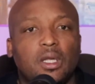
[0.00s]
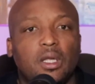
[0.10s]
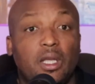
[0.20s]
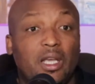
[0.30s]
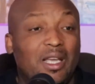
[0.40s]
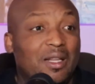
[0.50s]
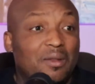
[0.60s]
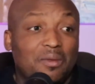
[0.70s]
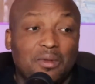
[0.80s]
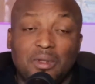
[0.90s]
and
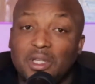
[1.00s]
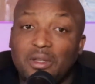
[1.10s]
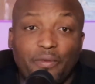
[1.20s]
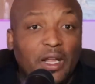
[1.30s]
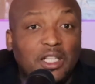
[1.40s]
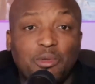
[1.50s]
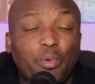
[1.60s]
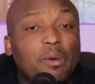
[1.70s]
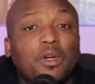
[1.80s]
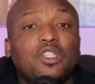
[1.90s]
the defendants
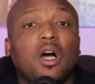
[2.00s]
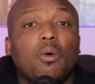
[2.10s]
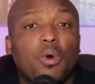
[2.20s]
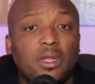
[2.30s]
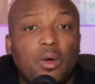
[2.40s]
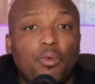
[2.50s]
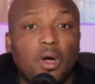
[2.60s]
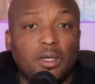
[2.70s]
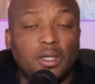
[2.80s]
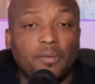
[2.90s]
pretty much got what they
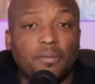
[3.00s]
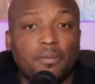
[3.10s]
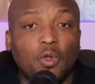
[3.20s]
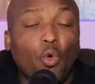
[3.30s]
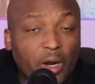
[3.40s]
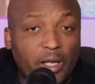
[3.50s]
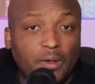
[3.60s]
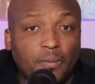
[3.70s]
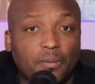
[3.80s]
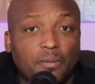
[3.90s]
wanted.
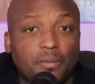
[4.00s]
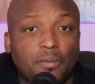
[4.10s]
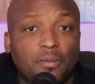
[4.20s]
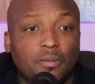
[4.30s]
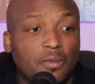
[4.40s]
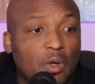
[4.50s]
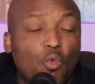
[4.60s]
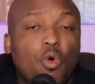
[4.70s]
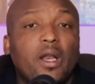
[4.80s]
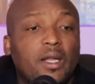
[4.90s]
They
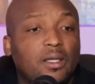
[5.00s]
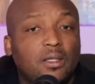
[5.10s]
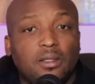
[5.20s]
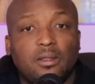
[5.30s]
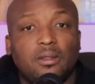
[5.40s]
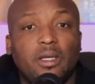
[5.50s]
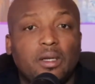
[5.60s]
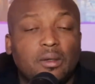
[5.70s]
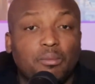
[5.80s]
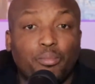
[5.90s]
wanted
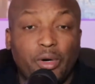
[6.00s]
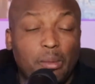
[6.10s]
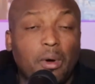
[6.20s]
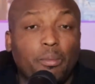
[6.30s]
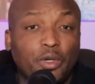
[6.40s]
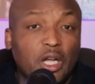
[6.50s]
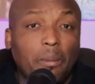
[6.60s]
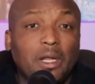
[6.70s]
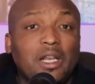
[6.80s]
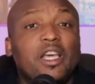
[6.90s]

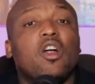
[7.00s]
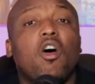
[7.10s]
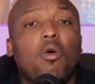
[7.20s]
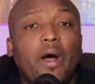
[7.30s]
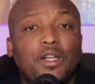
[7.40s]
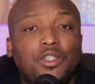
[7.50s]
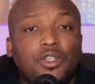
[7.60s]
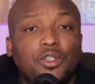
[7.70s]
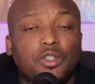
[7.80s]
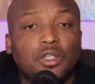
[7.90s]
predominantly an all-white
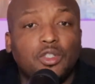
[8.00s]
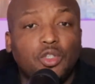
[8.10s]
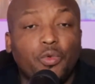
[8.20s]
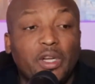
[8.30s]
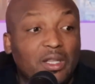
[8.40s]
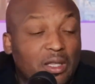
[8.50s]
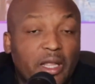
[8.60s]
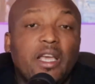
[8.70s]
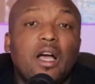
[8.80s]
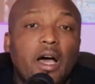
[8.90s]
jury. They
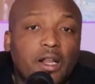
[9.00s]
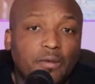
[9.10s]
got it.